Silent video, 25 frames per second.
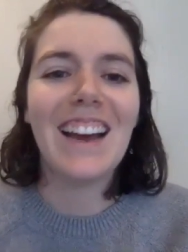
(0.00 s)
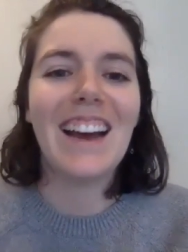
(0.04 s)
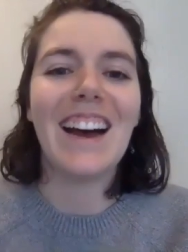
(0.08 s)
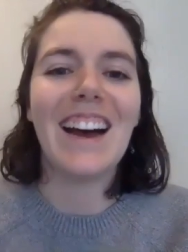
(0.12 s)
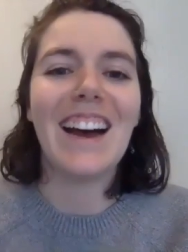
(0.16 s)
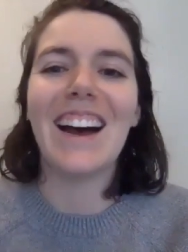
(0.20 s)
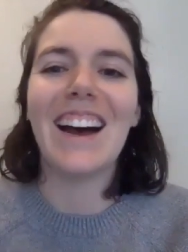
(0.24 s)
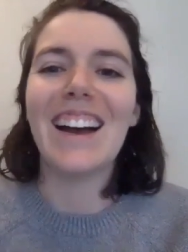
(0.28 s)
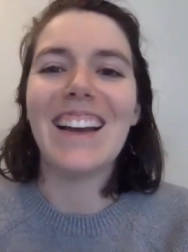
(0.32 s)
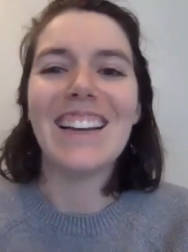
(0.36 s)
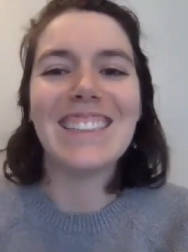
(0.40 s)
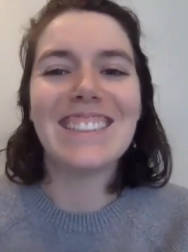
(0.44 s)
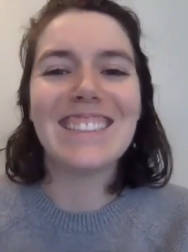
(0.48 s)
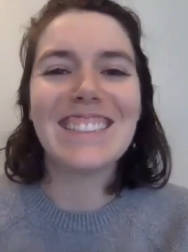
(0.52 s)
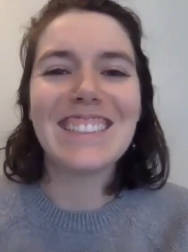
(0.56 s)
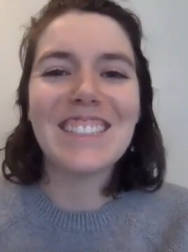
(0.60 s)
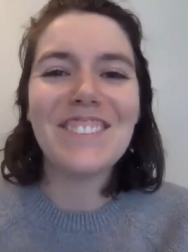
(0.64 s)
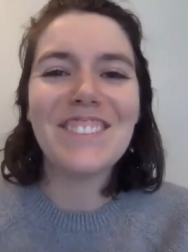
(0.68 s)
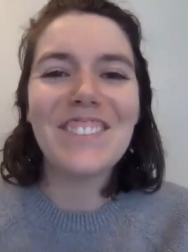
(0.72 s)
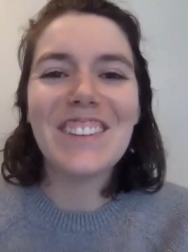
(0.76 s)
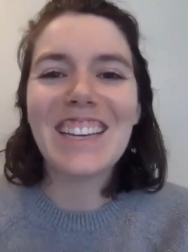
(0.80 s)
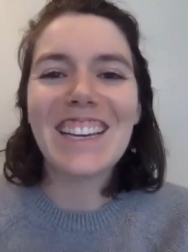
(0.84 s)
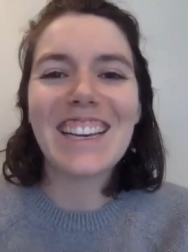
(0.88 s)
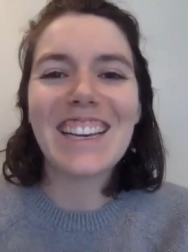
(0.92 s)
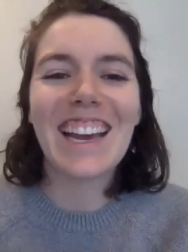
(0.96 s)
and see
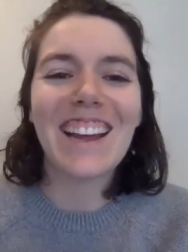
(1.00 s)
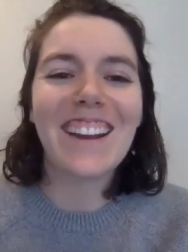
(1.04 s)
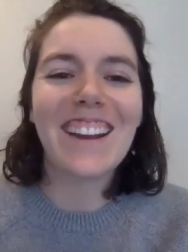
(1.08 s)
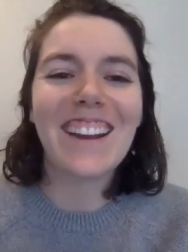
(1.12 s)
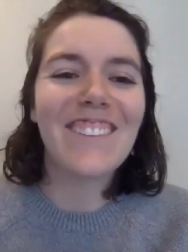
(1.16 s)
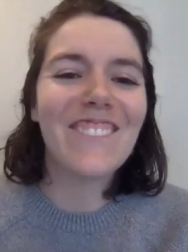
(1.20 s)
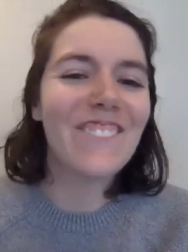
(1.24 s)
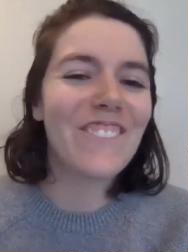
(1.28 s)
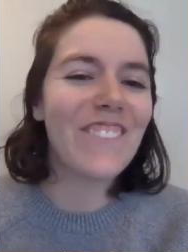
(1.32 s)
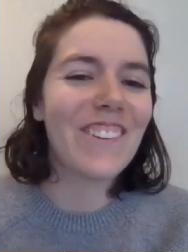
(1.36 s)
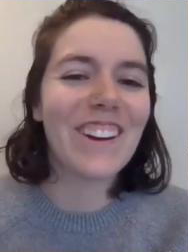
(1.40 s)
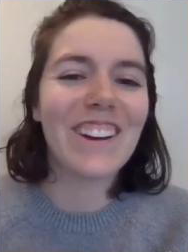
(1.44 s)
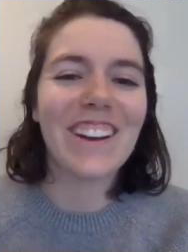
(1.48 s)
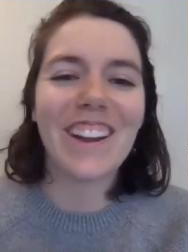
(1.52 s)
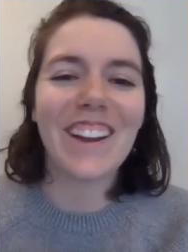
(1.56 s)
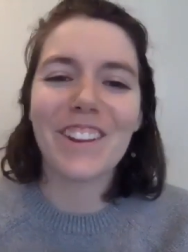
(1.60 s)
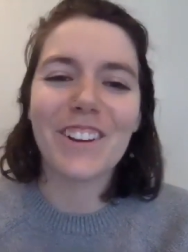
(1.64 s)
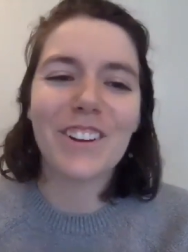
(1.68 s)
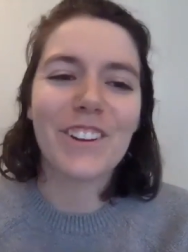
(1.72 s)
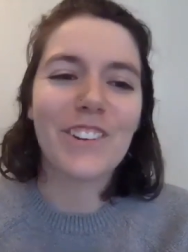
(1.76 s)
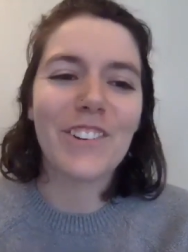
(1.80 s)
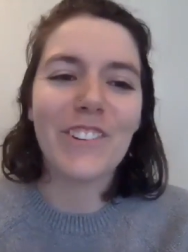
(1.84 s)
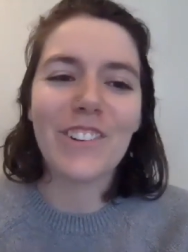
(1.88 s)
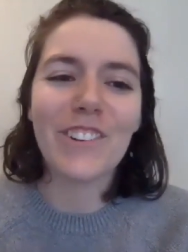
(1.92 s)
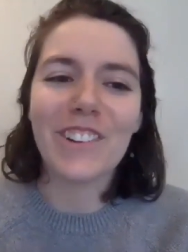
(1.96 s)
me again for another
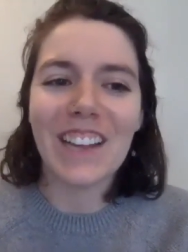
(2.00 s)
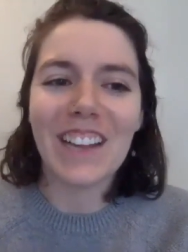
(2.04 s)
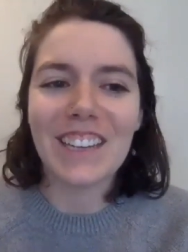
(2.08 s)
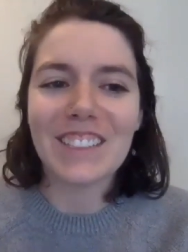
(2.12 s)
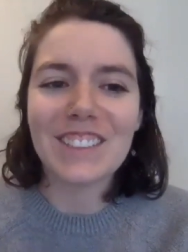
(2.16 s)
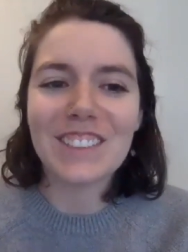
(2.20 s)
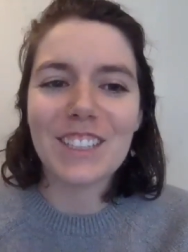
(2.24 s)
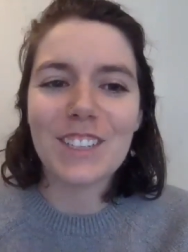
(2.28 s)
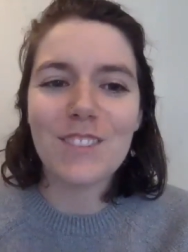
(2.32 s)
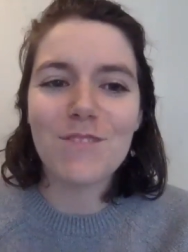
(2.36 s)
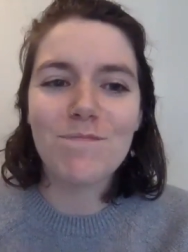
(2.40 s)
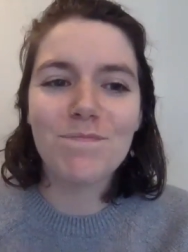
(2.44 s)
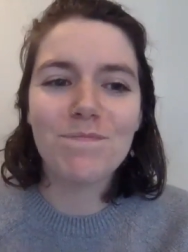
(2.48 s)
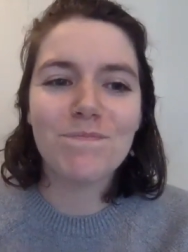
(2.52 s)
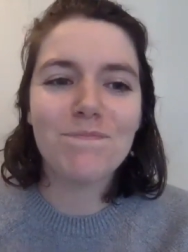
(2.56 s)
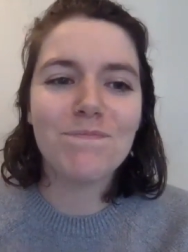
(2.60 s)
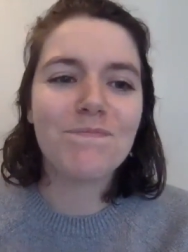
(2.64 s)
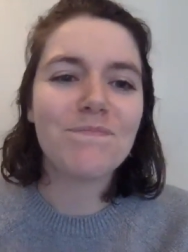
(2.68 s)
cool lesson.